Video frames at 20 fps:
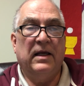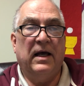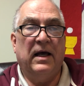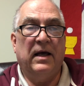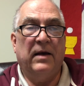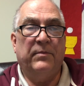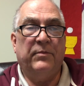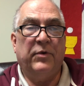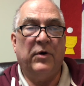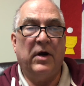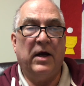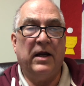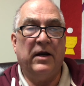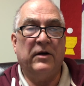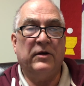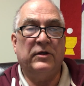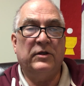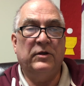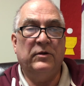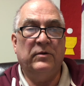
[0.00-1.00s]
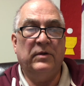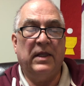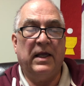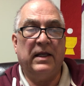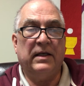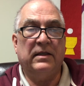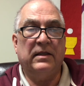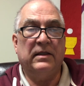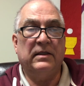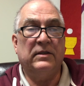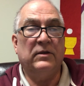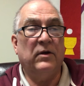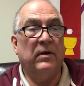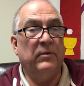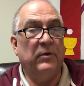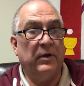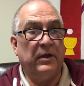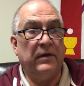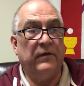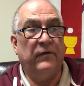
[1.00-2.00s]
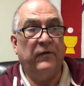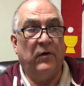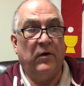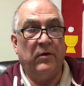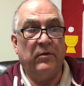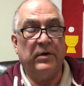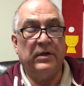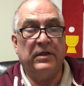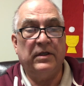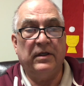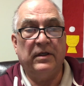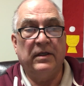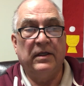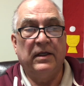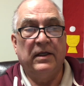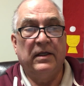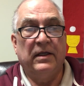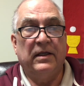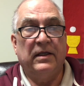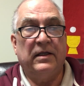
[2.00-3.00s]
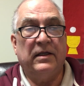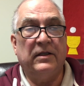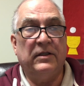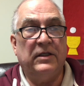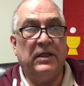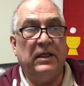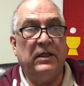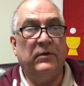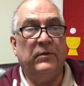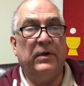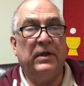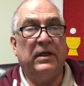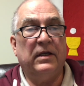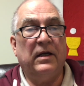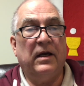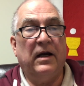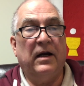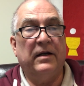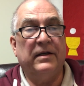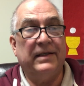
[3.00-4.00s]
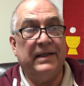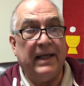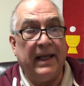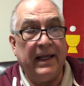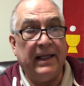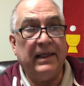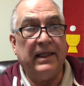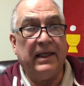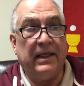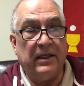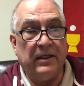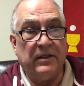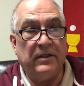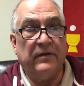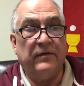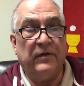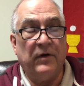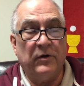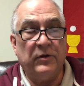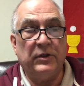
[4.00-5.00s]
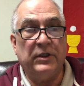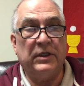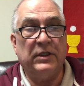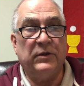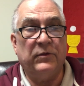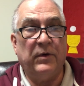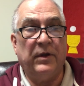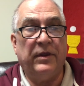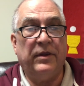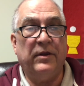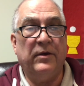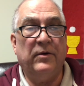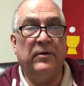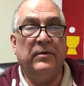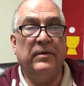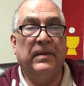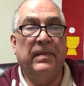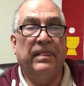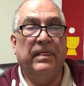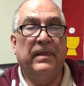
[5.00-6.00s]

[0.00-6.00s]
uh, prior to Lent. And so I'm looking forward to continuing our daily devotions with you